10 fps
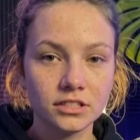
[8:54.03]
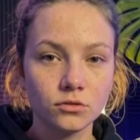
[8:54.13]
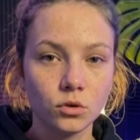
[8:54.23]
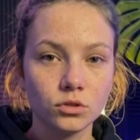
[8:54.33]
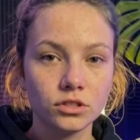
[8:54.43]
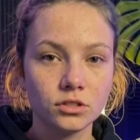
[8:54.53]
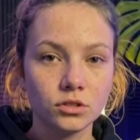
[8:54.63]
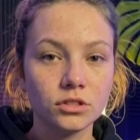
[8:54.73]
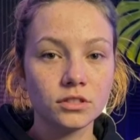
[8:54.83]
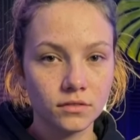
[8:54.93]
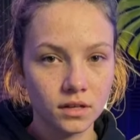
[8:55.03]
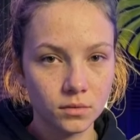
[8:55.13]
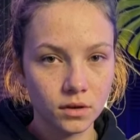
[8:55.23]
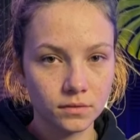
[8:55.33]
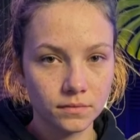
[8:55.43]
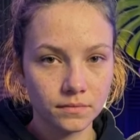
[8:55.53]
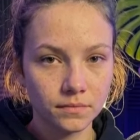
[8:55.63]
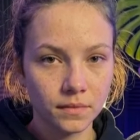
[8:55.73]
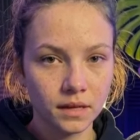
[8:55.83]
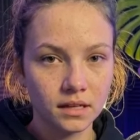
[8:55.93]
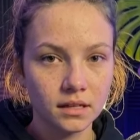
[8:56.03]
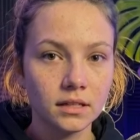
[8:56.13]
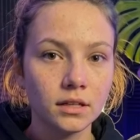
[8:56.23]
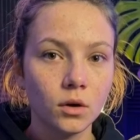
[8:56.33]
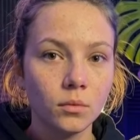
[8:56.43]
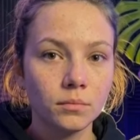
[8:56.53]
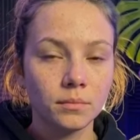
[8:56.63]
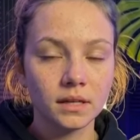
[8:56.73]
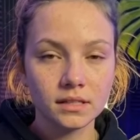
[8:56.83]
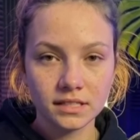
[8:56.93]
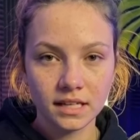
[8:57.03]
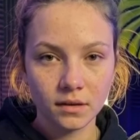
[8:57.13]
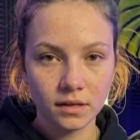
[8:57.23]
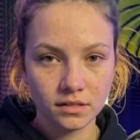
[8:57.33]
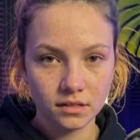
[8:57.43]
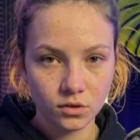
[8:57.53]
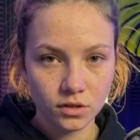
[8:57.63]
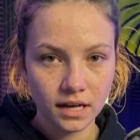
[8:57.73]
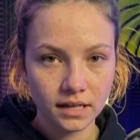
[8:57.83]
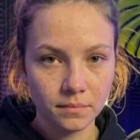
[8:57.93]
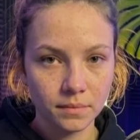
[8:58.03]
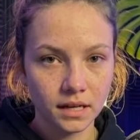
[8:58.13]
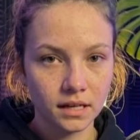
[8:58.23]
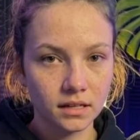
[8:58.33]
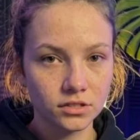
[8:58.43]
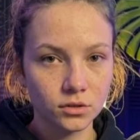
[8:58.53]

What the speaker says: of all the circles available. So here it is how it will look like. So